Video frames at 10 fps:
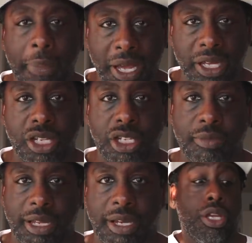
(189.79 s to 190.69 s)

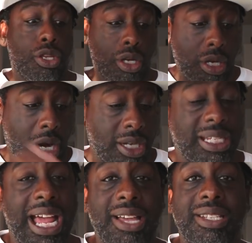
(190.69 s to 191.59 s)
punishment. Your car
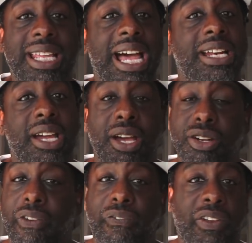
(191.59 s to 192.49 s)
is outside in
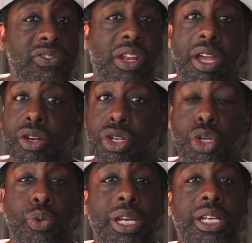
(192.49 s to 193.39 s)
150,
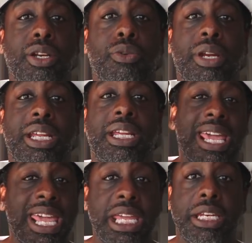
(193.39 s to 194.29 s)
120 degree
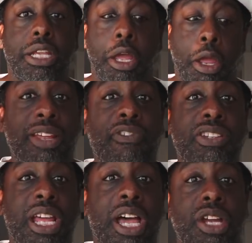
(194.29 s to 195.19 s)
heat. If
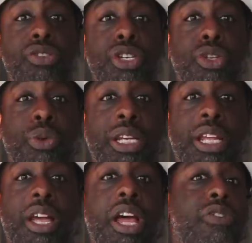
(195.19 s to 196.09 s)
it's
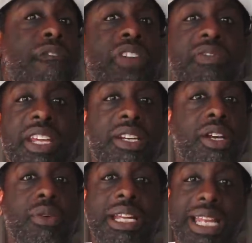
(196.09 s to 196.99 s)
120, 115
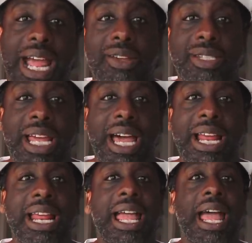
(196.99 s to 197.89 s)
degrees
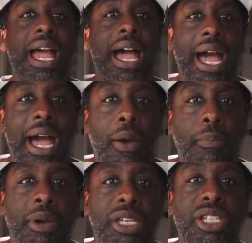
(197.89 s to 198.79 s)
outside, how
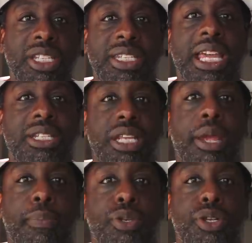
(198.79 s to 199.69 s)
much is that
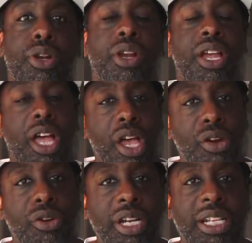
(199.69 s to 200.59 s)
temperature
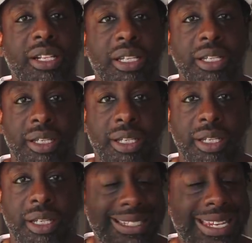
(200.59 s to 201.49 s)
underneath the hood?
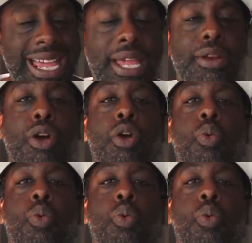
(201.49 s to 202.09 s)
That